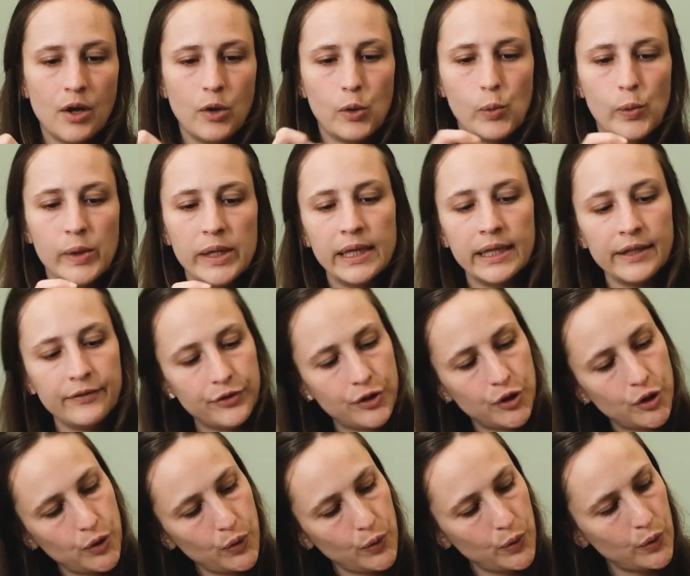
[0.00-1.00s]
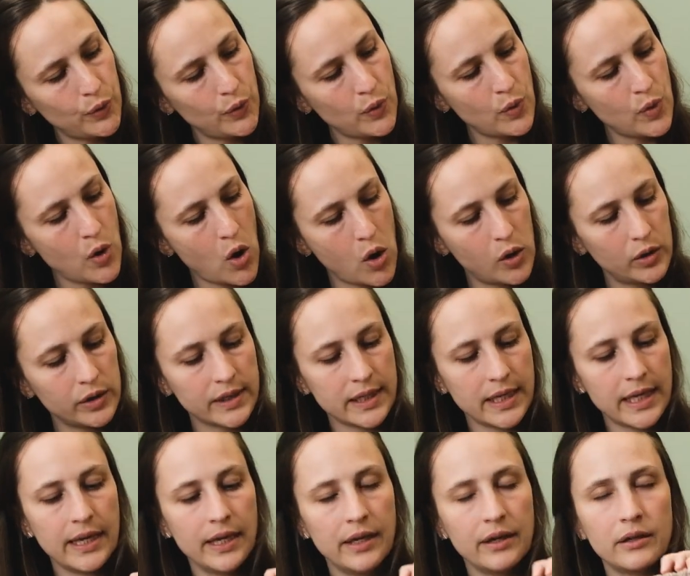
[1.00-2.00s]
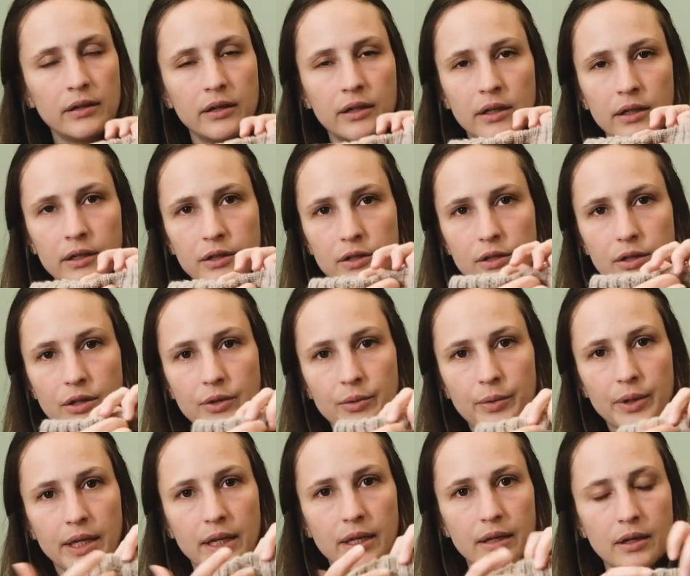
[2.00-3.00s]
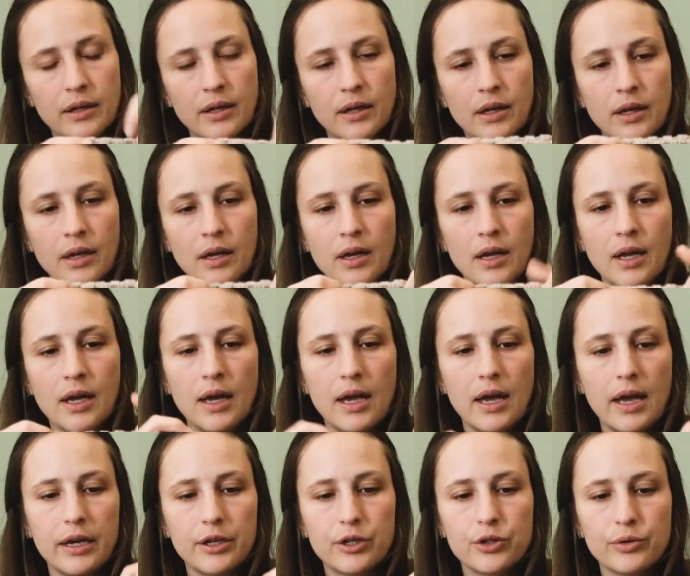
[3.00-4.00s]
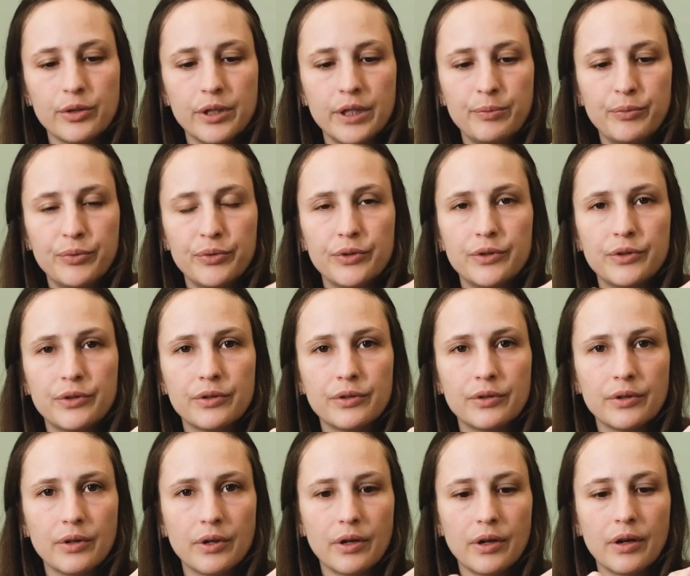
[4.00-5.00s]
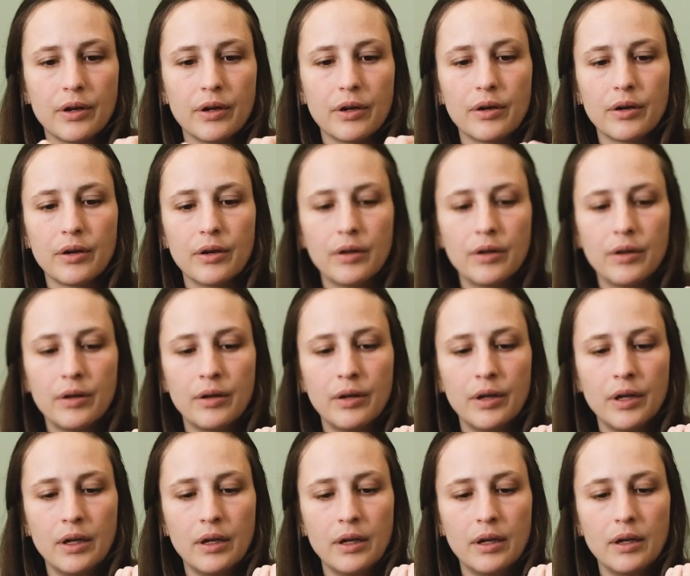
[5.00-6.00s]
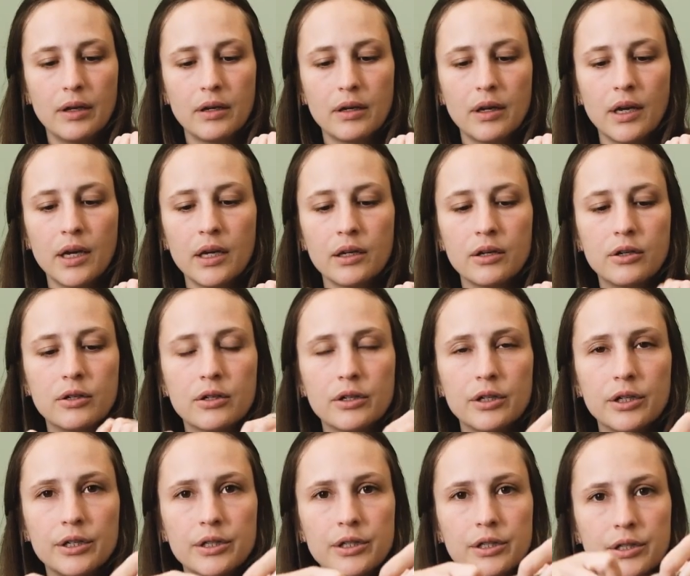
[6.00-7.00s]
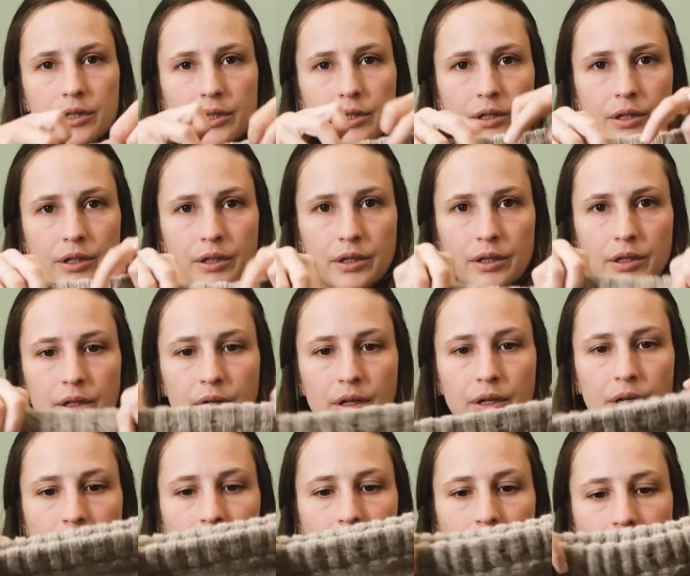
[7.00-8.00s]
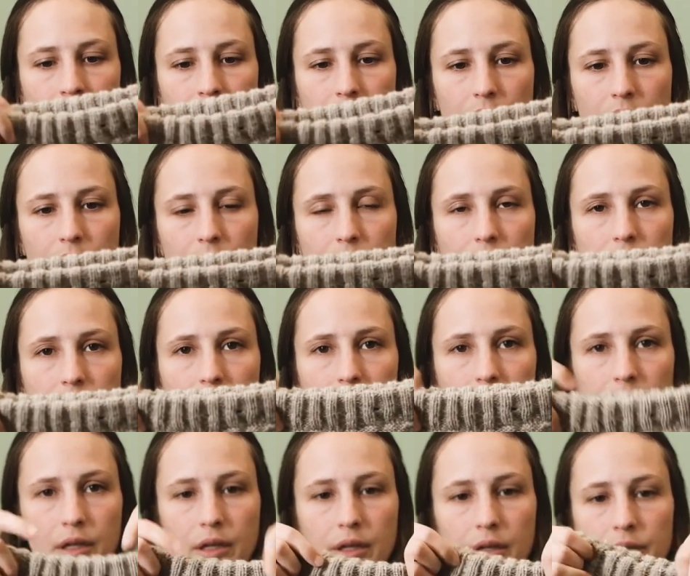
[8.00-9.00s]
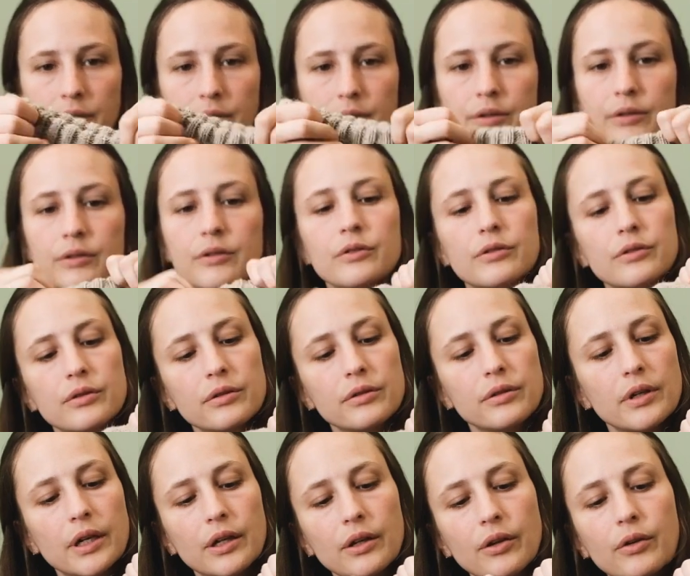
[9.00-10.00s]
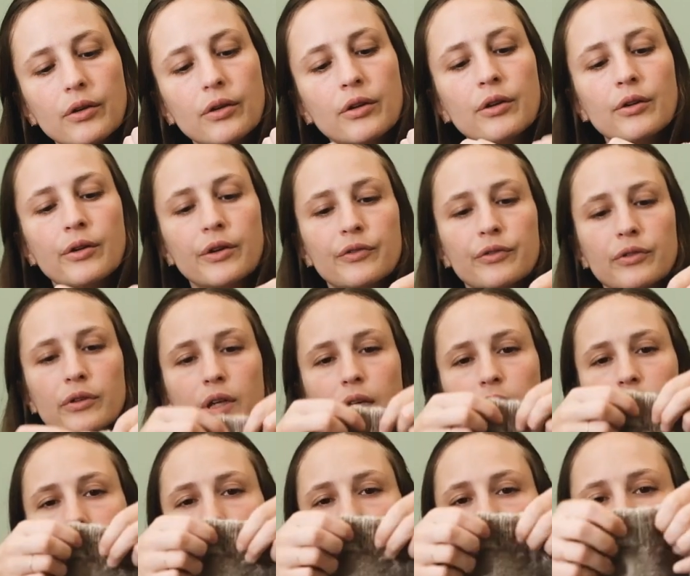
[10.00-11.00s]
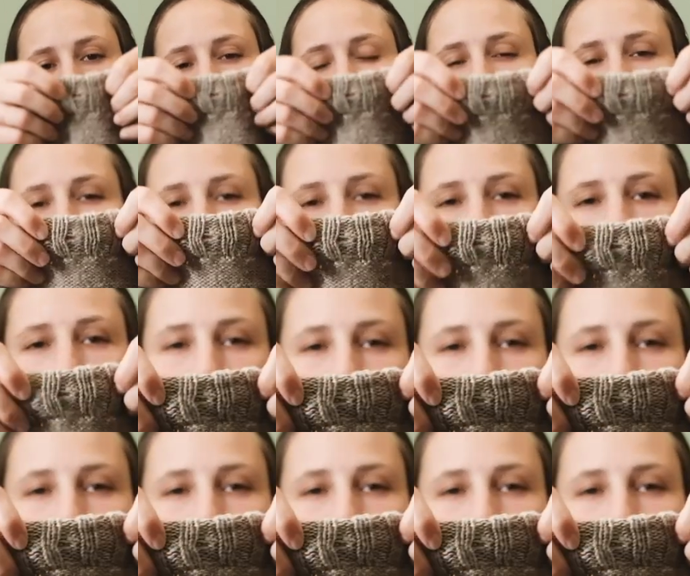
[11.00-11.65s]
we leave 2 holes here, so we can actually put a I-cord in here. So I don't know if you can see